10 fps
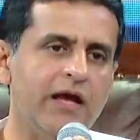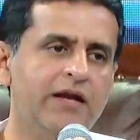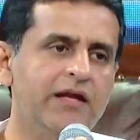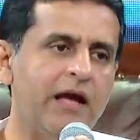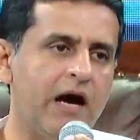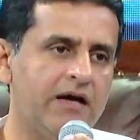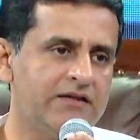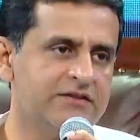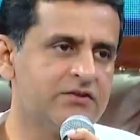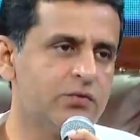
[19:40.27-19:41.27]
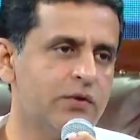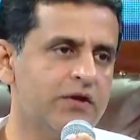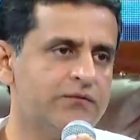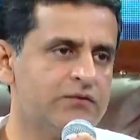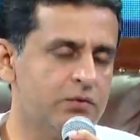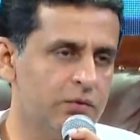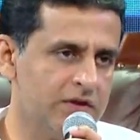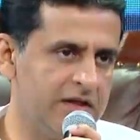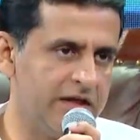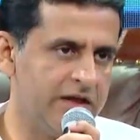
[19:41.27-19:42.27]
any artist could have
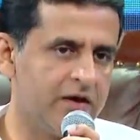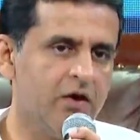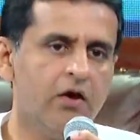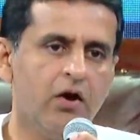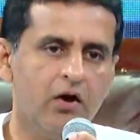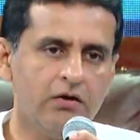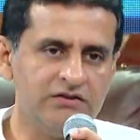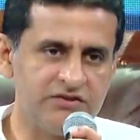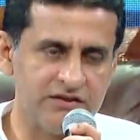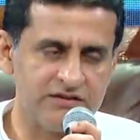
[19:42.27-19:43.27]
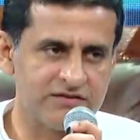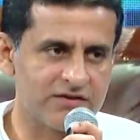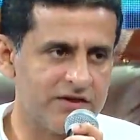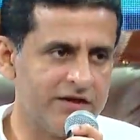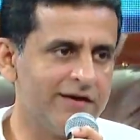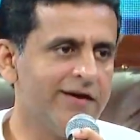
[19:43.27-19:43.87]
stood there on Church Street